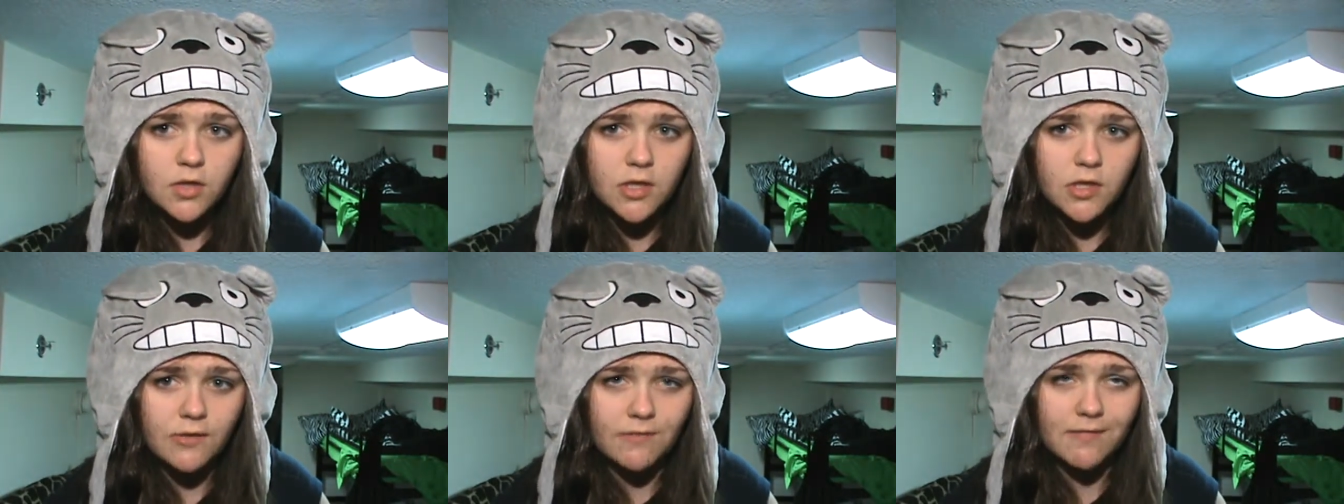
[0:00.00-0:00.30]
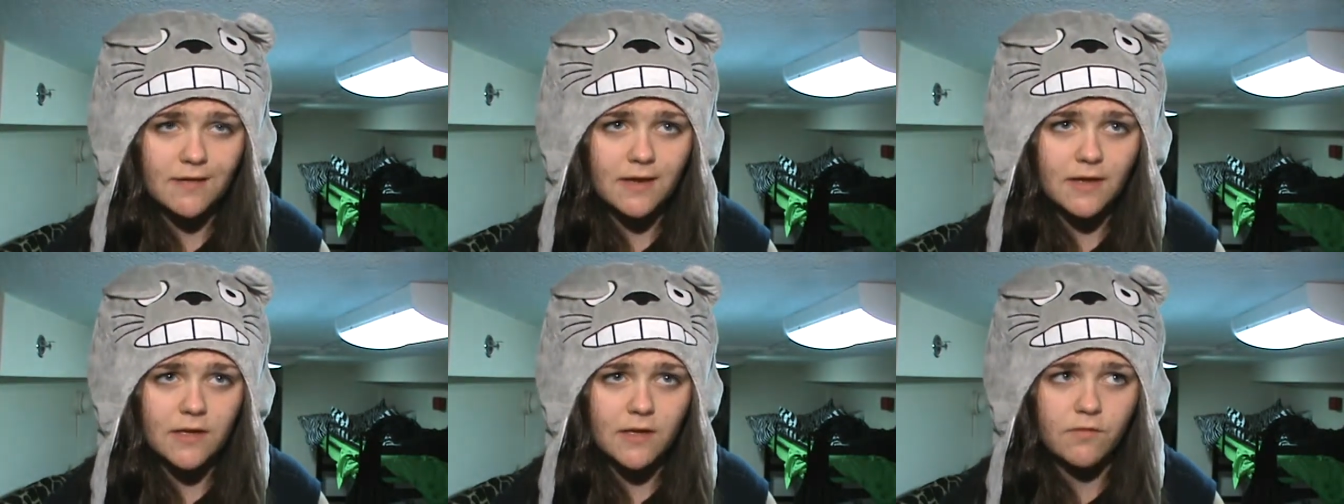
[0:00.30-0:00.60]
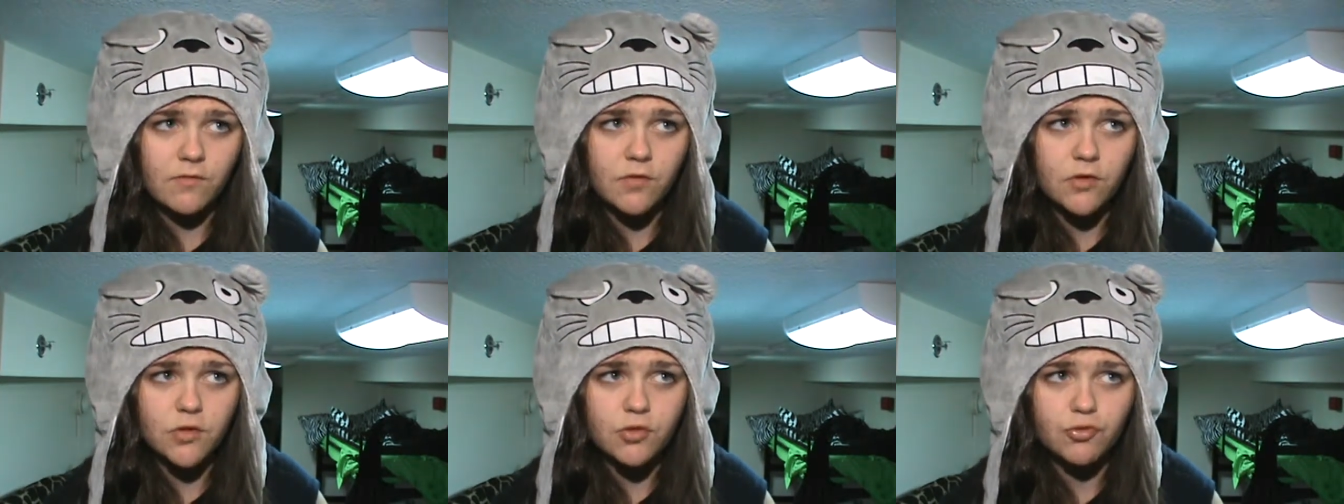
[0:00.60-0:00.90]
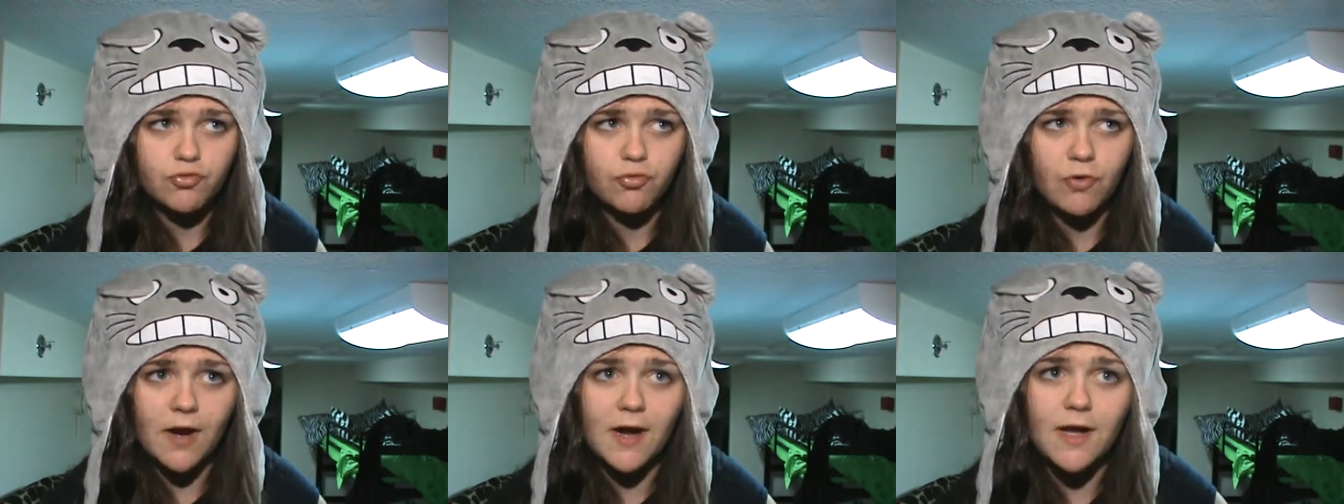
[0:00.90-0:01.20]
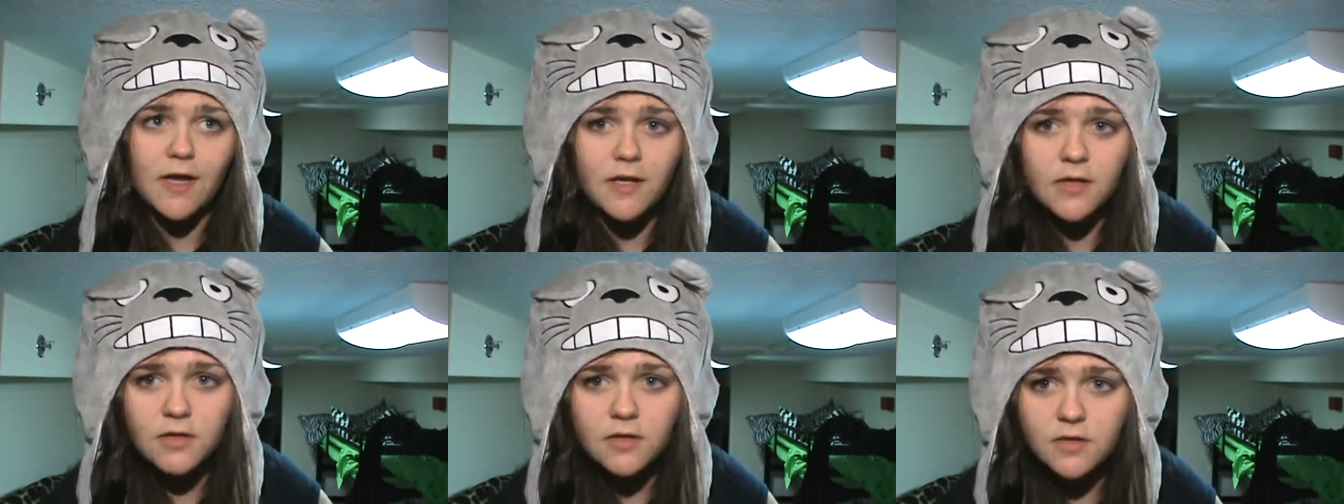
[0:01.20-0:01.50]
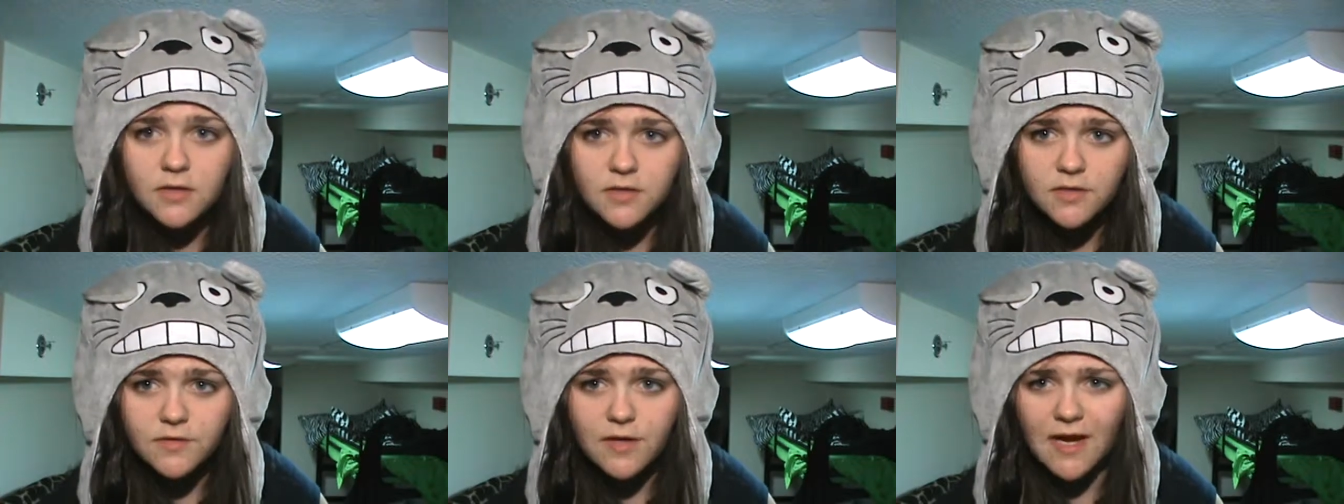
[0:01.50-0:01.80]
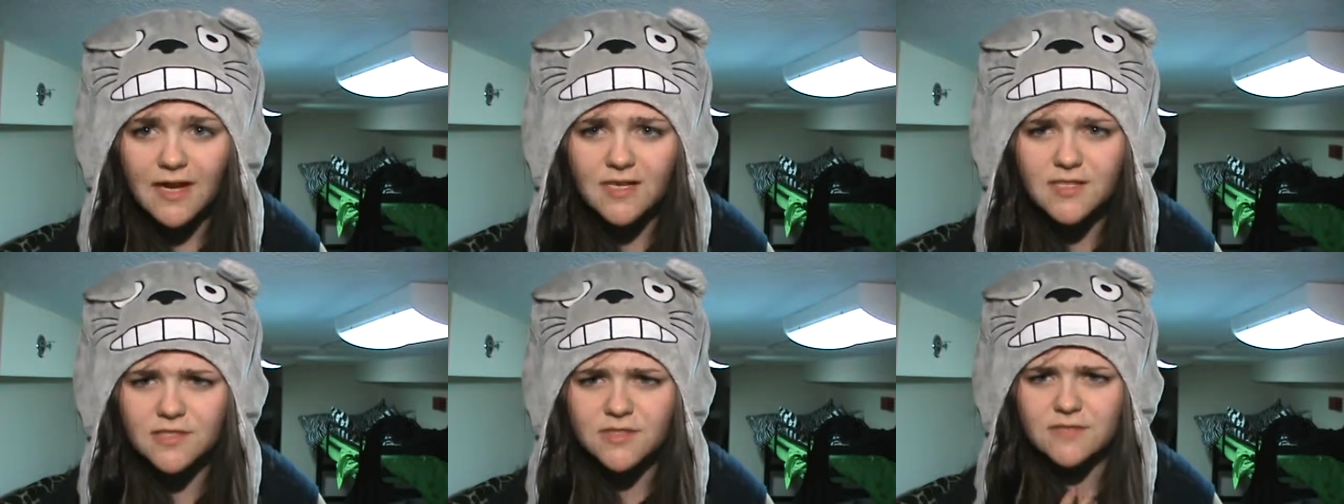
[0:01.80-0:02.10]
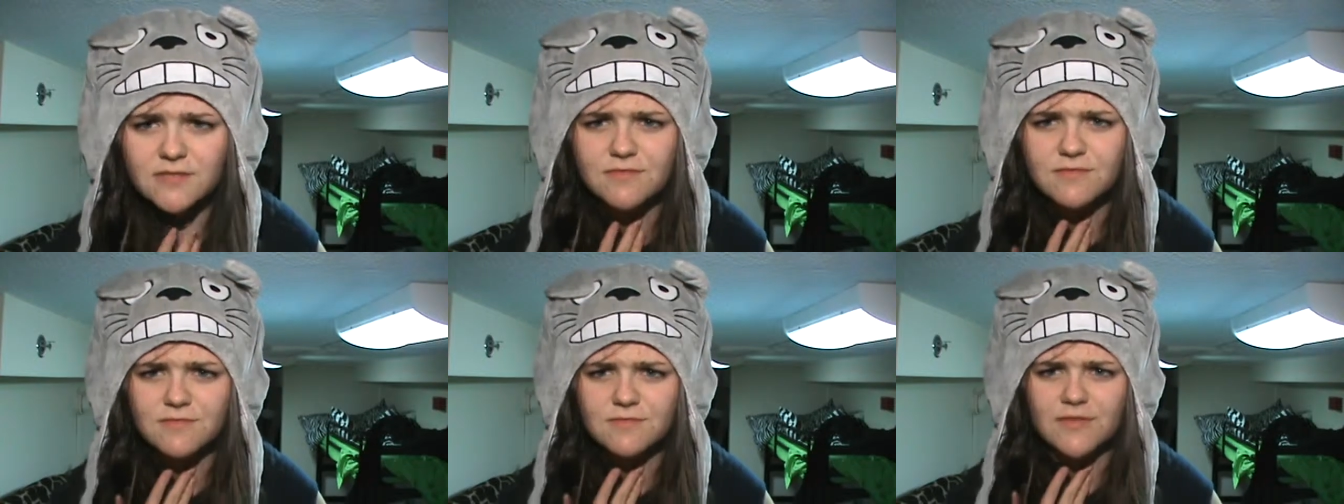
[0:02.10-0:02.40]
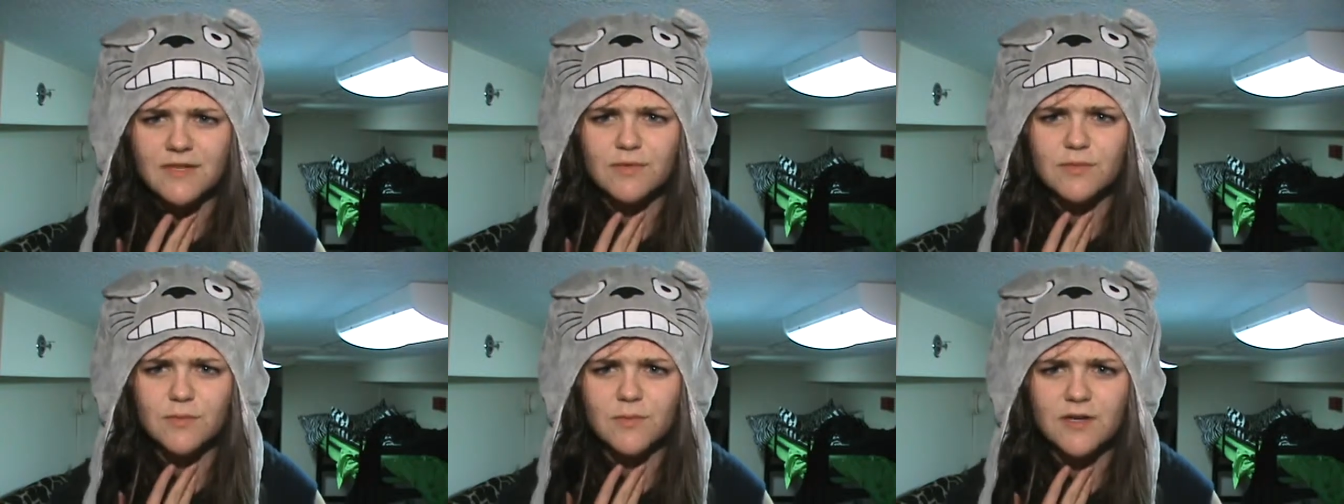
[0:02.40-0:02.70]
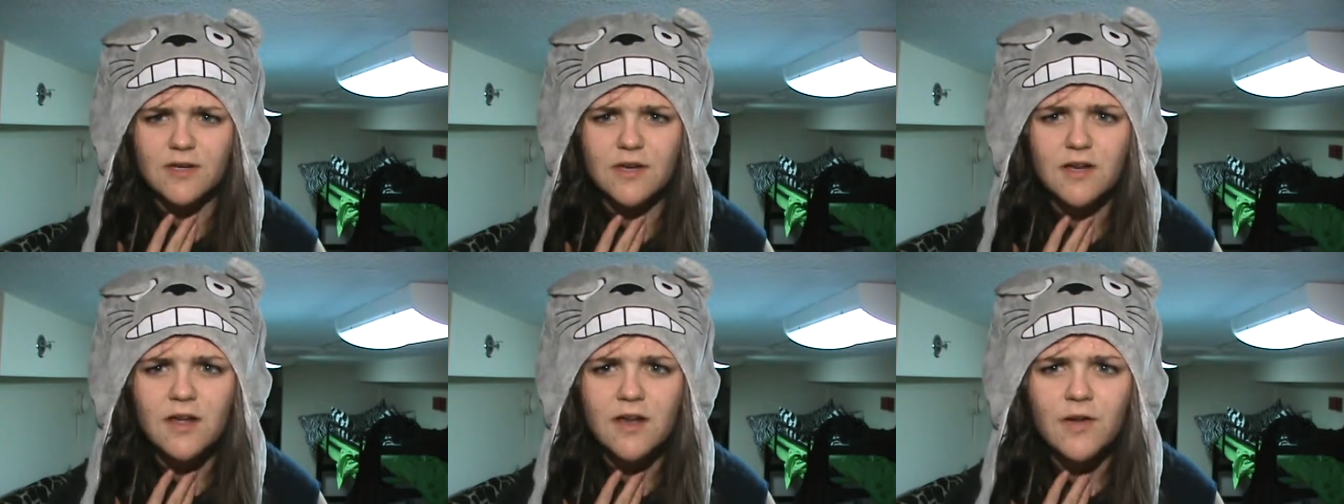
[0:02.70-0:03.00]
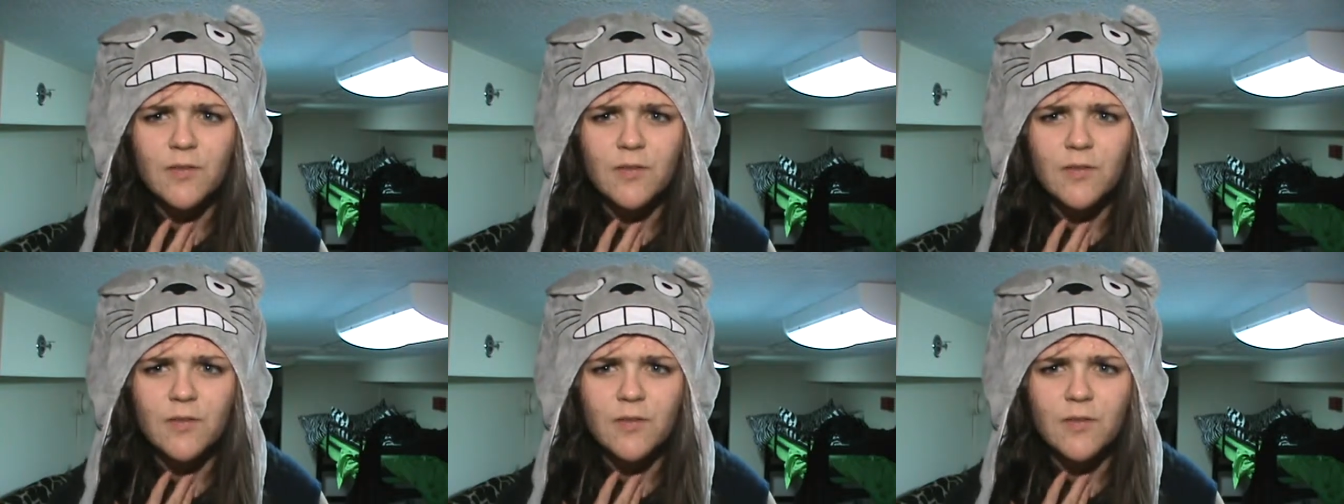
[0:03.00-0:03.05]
if I even tried to, I just, that was weird.